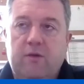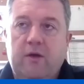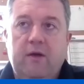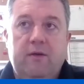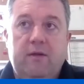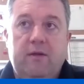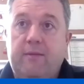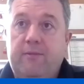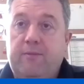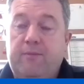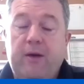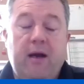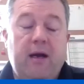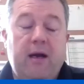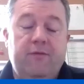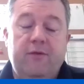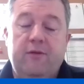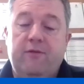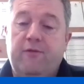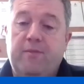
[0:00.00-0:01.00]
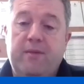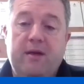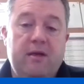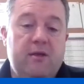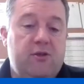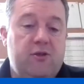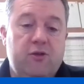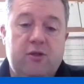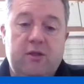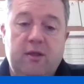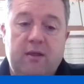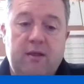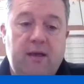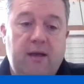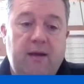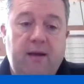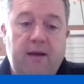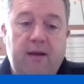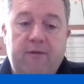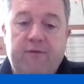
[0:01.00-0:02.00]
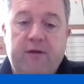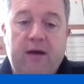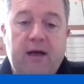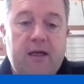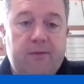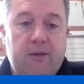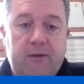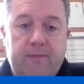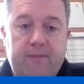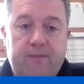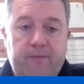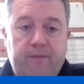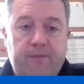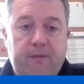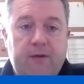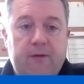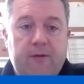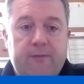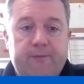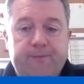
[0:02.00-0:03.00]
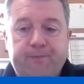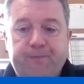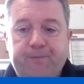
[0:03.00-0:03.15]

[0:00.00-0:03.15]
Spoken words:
So like that part of it for me is just invaluable. You know.